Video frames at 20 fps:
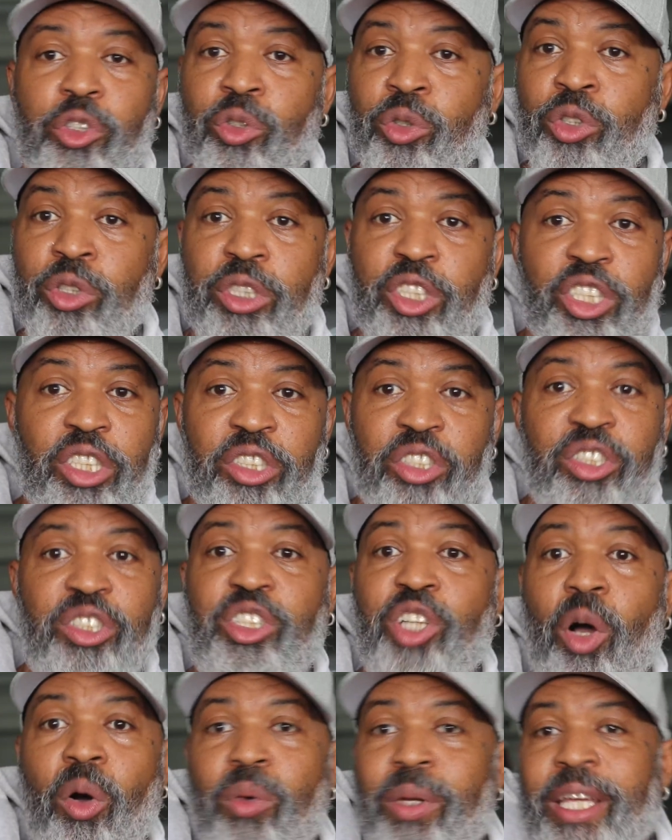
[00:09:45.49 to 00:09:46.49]
You just
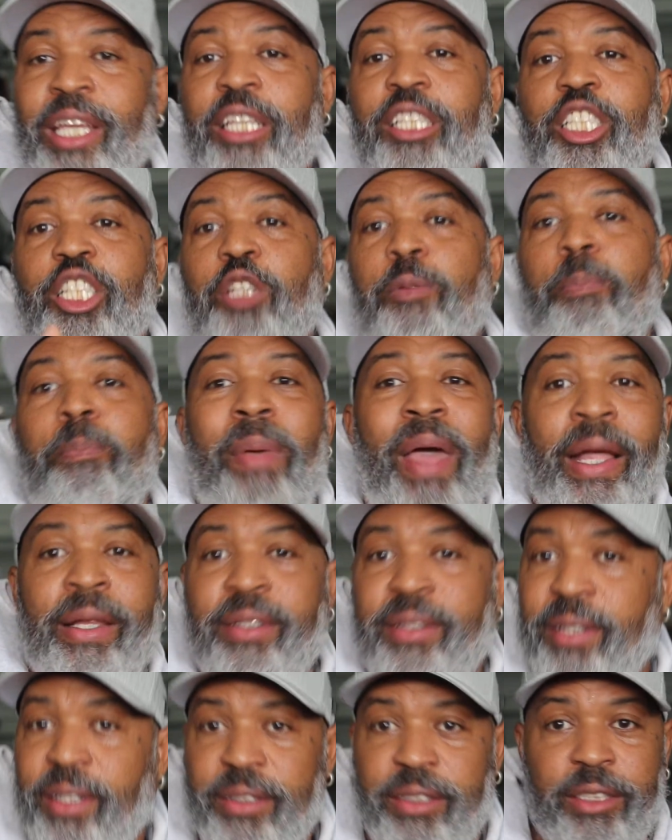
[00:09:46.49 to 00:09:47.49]
don't
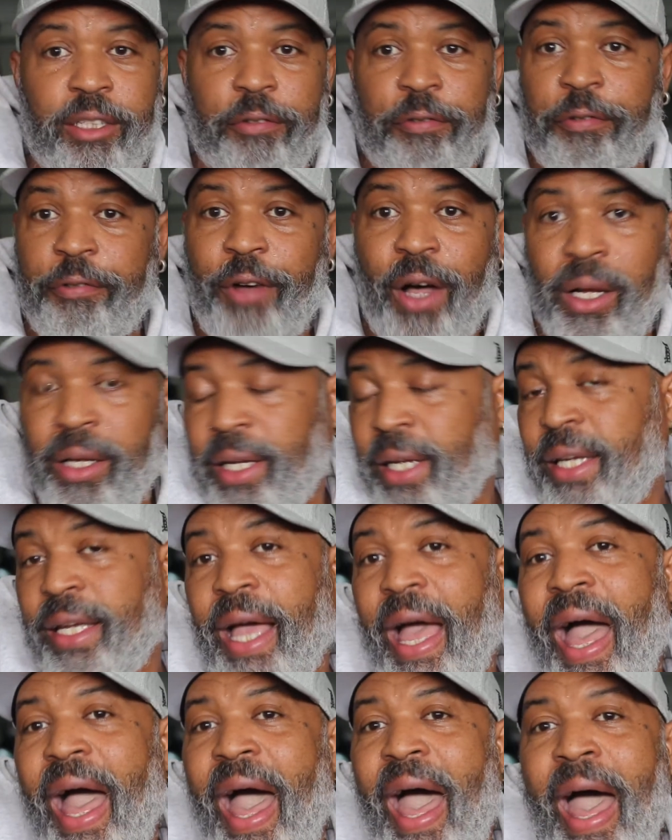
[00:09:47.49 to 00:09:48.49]
expect it to fucking
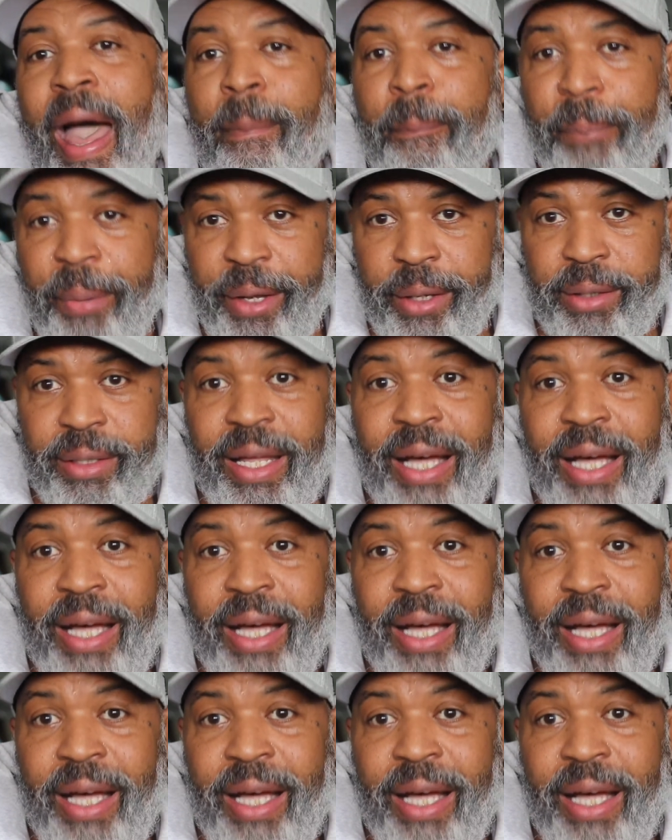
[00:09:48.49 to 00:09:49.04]
happen.